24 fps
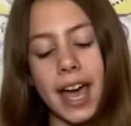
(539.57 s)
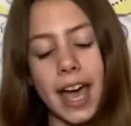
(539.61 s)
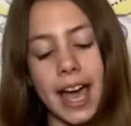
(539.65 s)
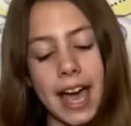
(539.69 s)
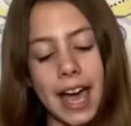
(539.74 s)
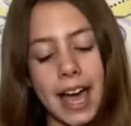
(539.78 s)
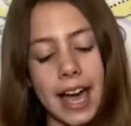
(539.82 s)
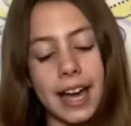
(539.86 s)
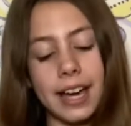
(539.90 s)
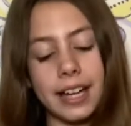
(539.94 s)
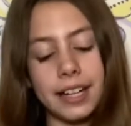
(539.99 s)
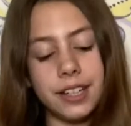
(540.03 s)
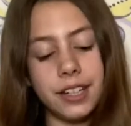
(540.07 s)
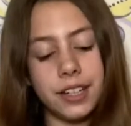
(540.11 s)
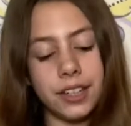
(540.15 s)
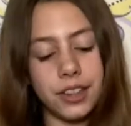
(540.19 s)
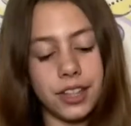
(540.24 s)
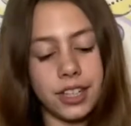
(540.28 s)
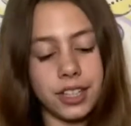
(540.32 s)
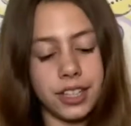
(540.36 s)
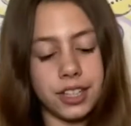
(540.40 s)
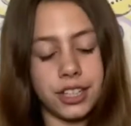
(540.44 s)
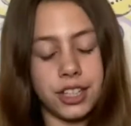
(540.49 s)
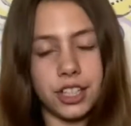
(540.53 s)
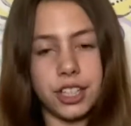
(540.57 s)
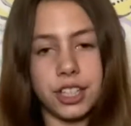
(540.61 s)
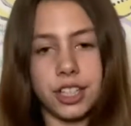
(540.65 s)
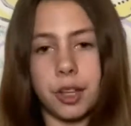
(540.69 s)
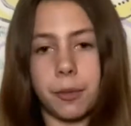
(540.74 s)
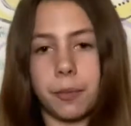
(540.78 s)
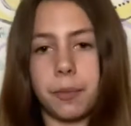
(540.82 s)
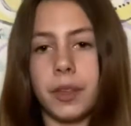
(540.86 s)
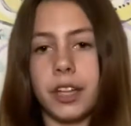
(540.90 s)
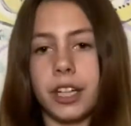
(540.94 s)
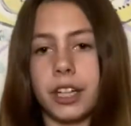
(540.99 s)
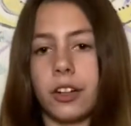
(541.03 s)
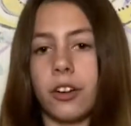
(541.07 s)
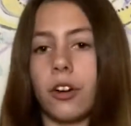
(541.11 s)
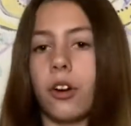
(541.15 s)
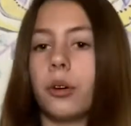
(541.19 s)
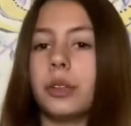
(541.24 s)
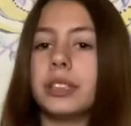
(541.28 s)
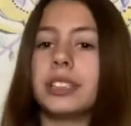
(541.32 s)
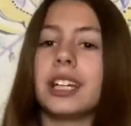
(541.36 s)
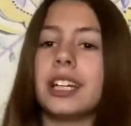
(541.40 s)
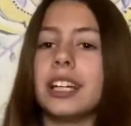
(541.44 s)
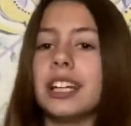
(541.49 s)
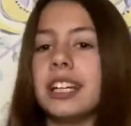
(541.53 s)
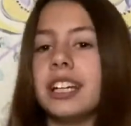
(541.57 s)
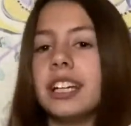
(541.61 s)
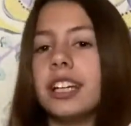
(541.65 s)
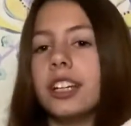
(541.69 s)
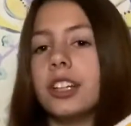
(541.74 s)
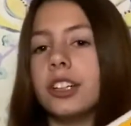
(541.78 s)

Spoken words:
and this is just something you're always going to need